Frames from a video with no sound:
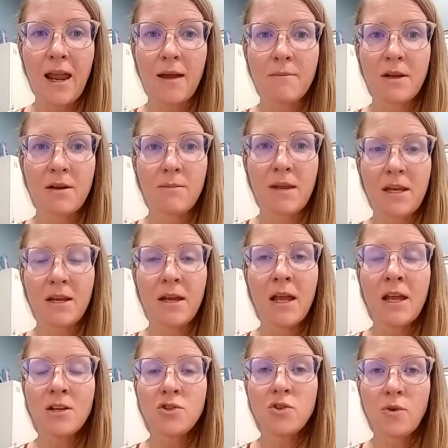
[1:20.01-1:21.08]
I'm going to be
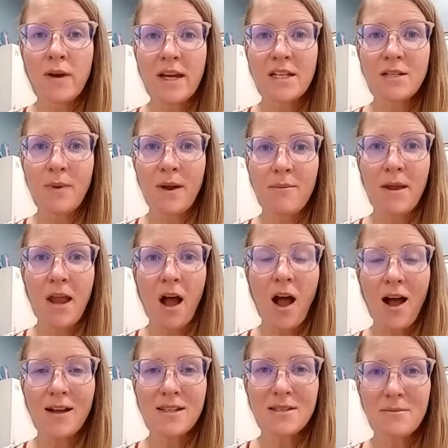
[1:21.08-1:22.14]
joined by my
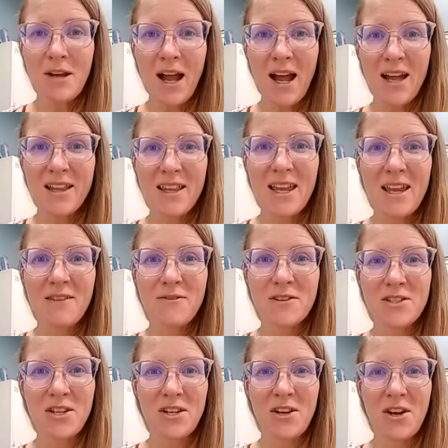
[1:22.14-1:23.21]
awesome colleague,
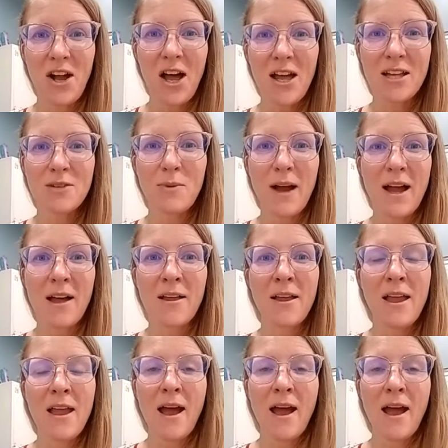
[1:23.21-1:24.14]
Virginia Caldwell,